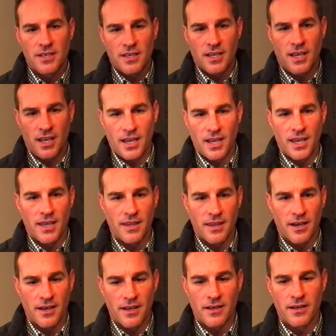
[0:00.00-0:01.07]
And
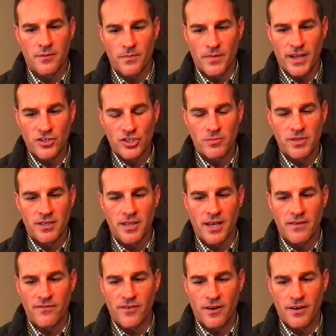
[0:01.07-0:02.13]
that should be a lot
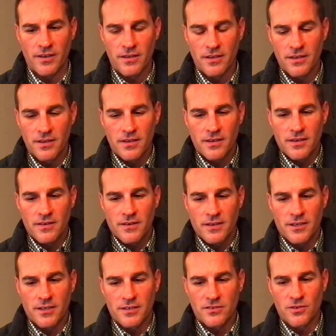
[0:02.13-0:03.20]
of fun.
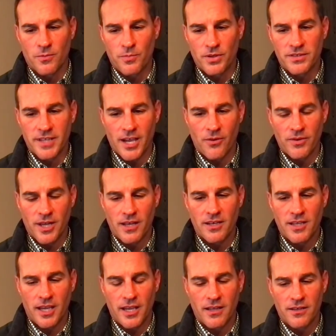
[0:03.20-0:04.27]
So put that one on the
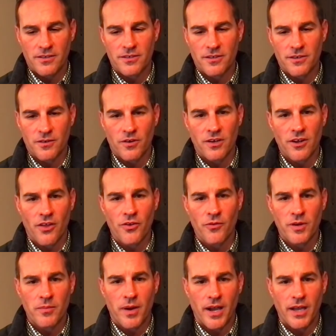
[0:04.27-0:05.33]
calendar. Another
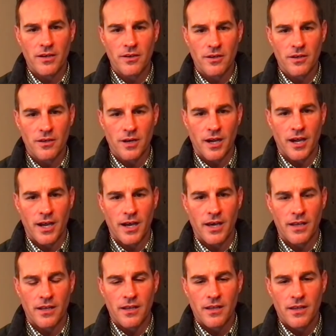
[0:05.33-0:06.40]
reminder on